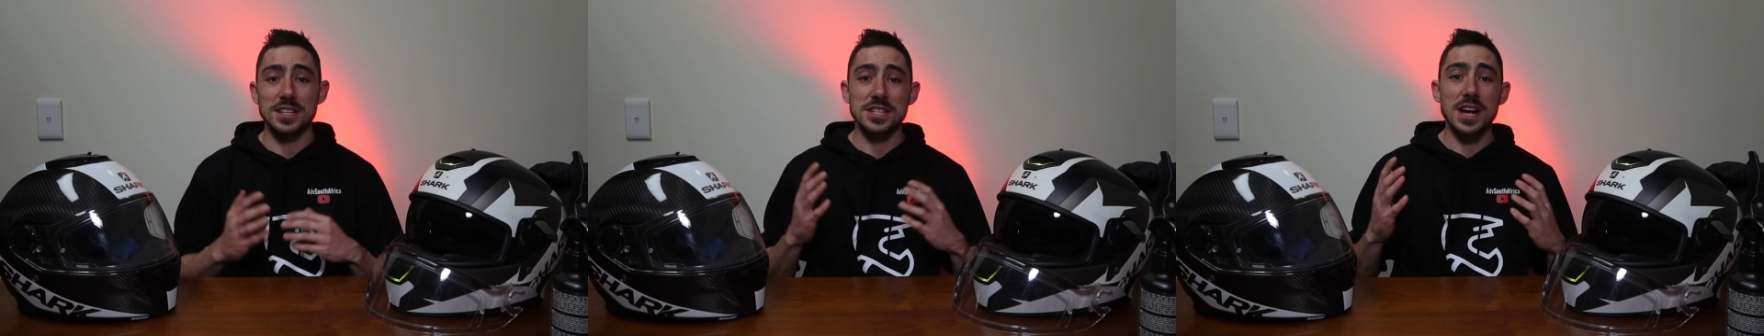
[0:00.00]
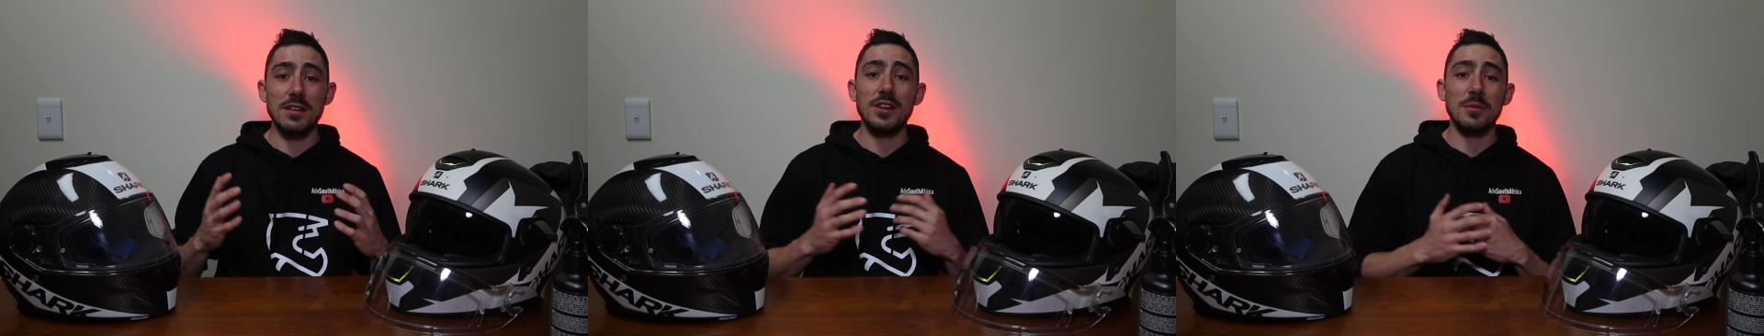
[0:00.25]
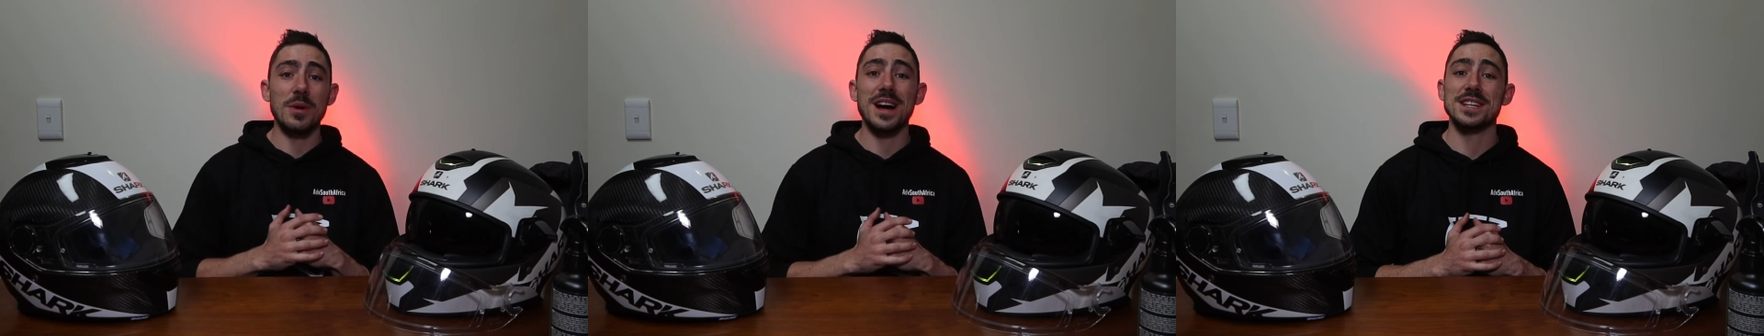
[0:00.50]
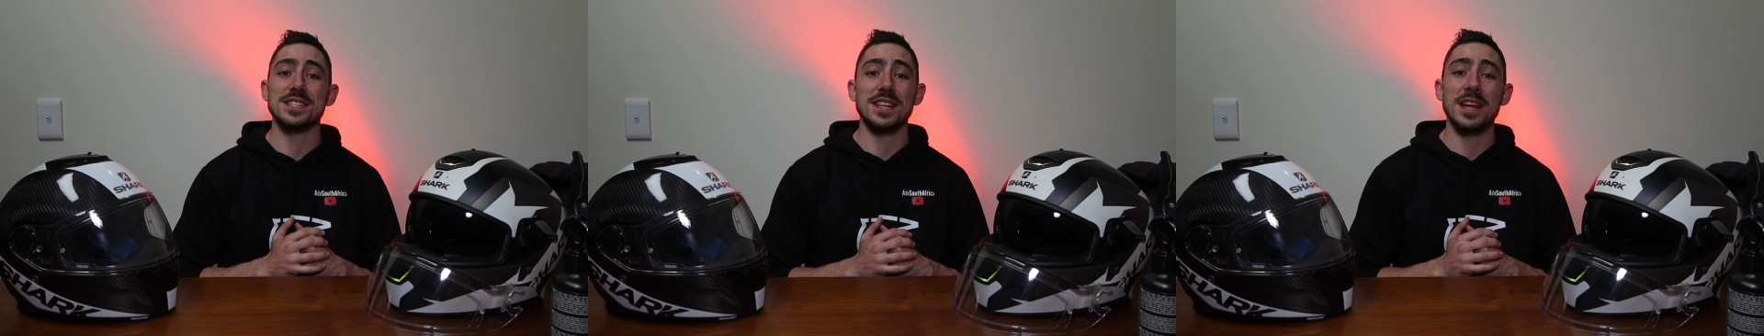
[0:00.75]
Discovering
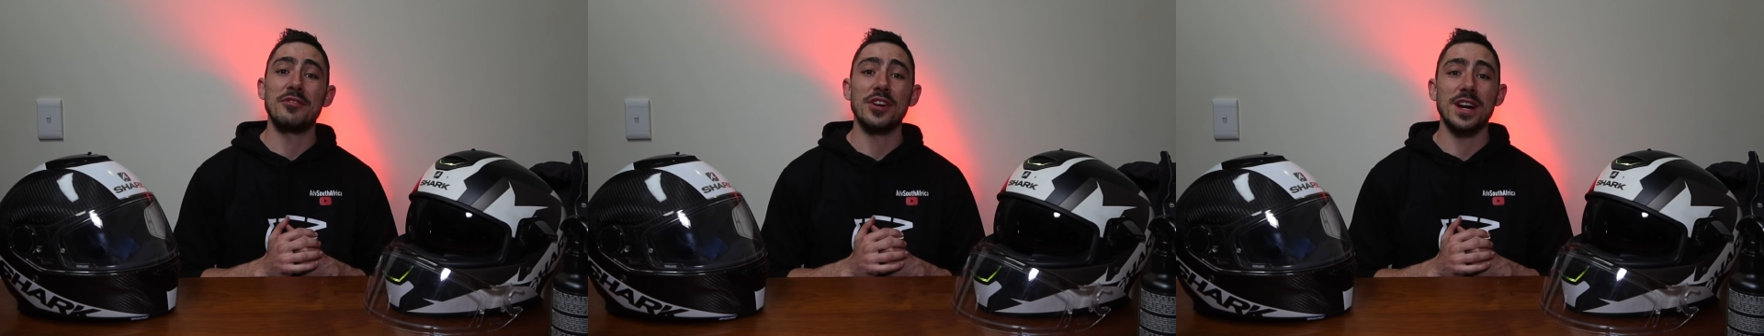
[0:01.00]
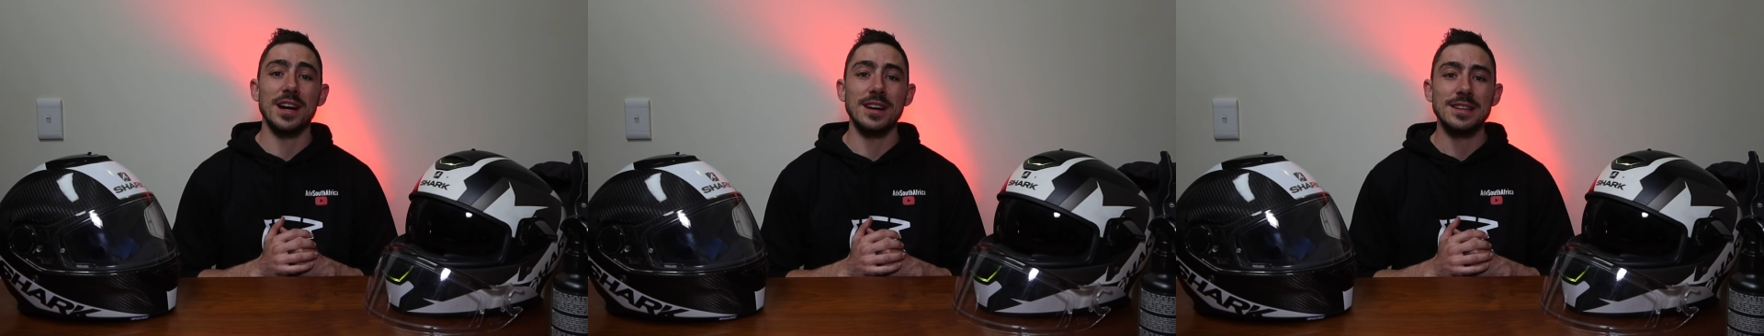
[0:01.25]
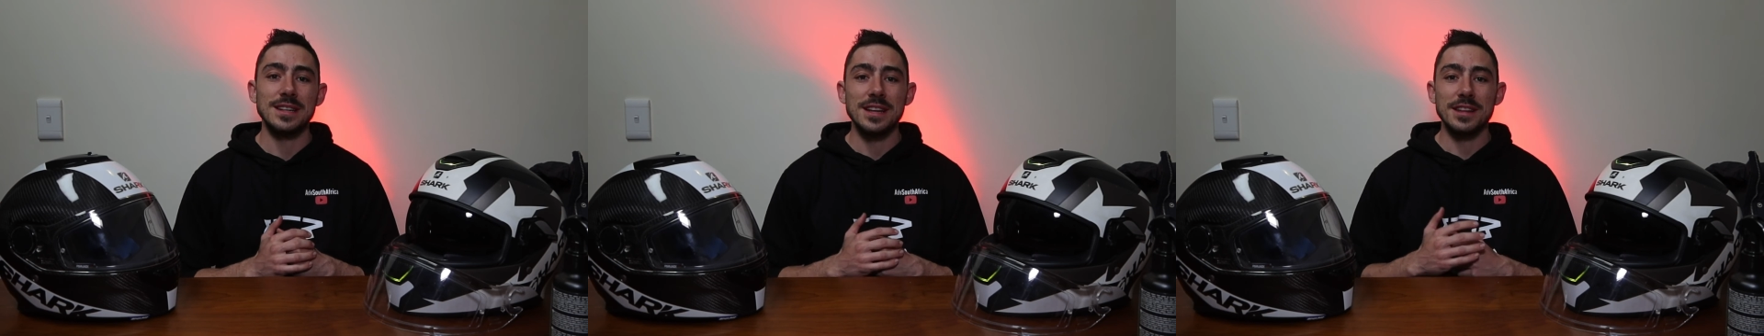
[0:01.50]
Bikes South Africa.